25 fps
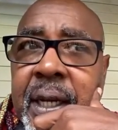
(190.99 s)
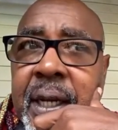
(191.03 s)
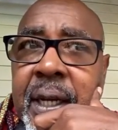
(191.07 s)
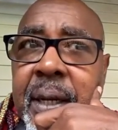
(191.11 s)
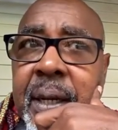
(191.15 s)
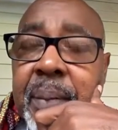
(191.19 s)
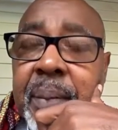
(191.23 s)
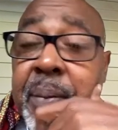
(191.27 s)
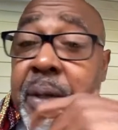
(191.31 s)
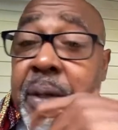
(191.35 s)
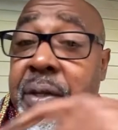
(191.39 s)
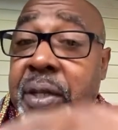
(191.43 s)

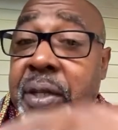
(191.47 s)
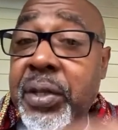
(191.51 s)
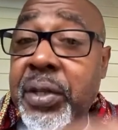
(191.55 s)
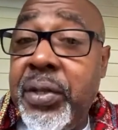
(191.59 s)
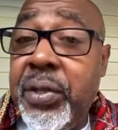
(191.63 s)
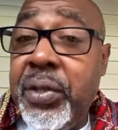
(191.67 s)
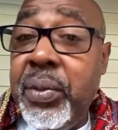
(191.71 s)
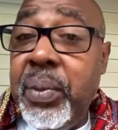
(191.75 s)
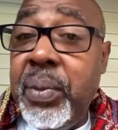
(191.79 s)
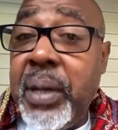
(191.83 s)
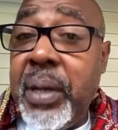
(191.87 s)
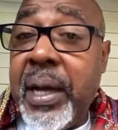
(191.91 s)
But since
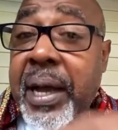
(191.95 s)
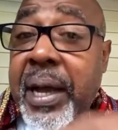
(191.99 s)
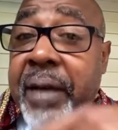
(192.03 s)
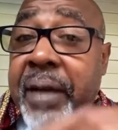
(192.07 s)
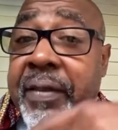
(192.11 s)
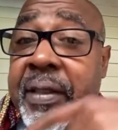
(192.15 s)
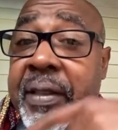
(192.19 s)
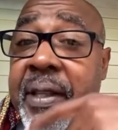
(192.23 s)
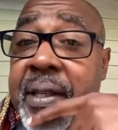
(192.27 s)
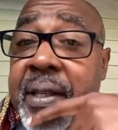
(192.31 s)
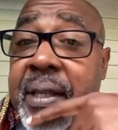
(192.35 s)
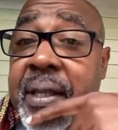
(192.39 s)
you are having
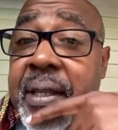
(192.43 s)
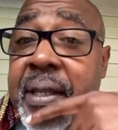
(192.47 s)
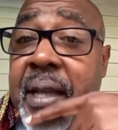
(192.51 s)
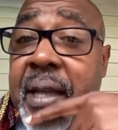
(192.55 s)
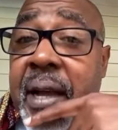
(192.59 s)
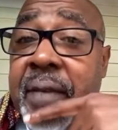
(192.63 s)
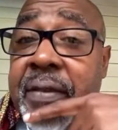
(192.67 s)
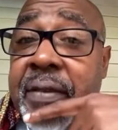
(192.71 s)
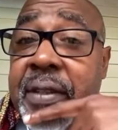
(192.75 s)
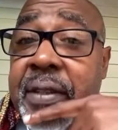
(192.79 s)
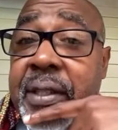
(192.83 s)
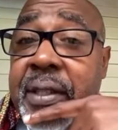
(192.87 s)
this
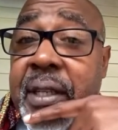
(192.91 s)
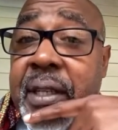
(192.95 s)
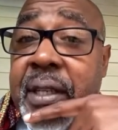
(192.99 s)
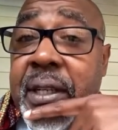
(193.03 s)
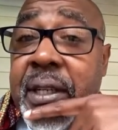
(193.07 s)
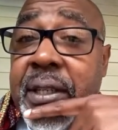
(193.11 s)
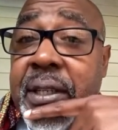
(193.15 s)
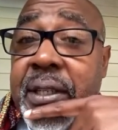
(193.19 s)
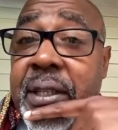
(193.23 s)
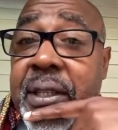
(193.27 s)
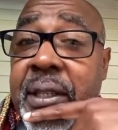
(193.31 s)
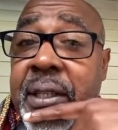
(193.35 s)

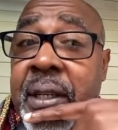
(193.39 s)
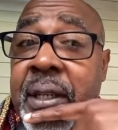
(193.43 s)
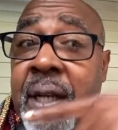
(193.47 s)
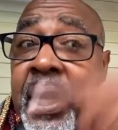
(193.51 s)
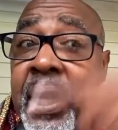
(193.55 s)
conversation,